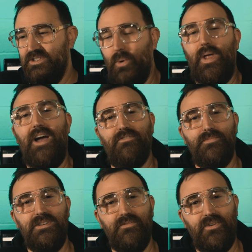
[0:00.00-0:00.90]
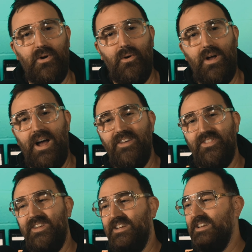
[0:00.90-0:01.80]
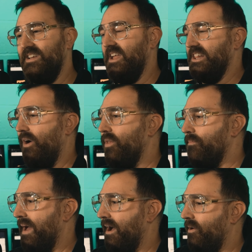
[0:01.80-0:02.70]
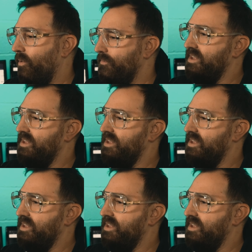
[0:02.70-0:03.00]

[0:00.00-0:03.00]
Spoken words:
don't have to be difficult. I think it's all about